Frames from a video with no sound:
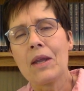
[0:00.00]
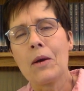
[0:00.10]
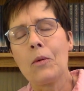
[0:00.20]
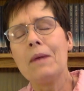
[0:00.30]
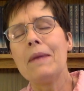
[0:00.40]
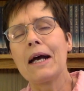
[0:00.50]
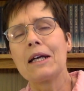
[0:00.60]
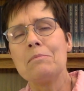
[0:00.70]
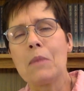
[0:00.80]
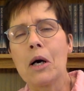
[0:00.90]
Way back
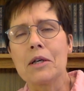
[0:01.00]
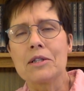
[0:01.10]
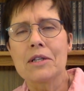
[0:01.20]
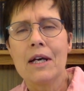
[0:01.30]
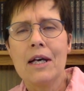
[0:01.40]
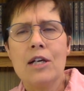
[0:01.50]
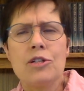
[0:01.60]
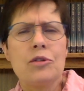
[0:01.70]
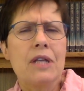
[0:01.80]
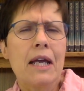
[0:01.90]
in March,
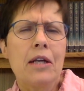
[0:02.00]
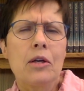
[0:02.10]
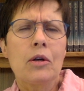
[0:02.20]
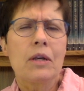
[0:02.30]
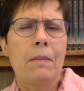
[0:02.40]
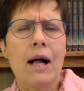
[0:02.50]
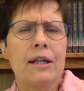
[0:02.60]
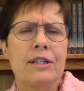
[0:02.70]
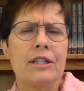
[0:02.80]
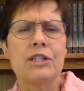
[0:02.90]
Suzanne heard a
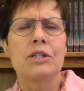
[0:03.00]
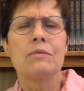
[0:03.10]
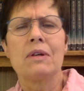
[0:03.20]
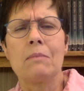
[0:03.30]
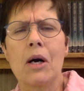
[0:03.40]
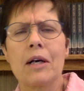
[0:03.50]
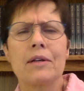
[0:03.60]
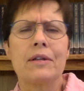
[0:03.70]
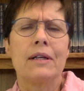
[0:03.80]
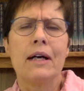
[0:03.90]
politician remark
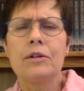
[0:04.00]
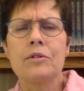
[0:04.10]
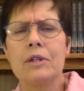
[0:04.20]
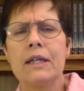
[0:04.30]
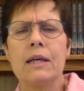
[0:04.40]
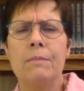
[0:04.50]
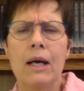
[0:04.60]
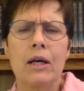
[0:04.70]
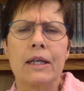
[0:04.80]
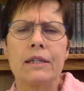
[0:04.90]
that elderly
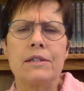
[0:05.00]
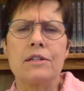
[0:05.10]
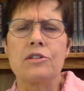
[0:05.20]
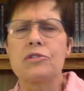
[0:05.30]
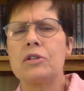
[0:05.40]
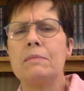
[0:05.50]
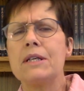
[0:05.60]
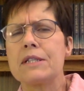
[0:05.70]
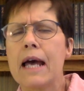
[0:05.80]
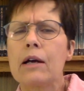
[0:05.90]
Americans should be
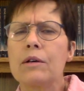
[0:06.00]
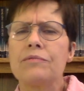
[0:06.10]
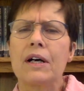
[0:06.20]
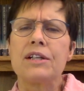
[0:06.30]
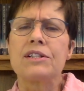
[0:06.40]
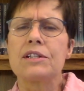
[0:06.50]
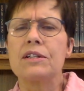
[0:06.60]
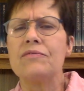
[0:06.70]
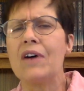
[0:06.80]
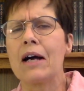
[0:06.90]
sacrificed to
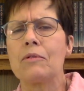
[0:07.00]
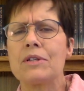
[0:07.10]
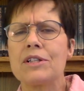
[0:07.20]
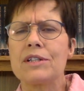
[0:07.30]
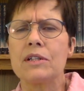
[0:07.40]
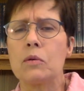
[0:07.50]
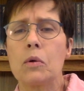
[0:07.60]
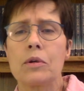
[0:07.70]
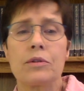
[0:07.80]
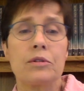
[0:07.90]
the virus in
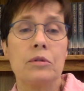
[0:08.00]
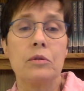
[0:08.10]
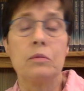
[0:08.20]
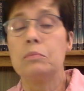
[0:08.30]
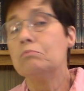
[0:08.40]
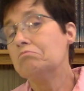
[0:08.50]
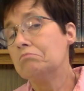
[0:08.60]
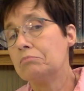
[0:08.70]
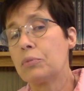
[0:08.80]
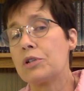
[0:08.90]
order to
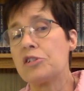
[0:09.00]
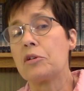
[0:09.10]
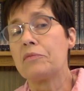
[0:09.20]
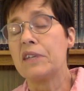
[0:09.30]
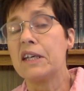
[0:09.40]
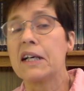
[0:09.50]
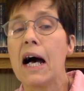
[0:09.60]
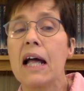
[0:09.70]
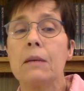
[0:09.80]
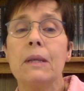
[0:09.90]
preserve the
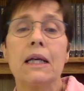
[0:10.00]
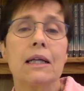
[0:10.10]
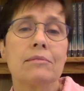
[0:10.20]
economy.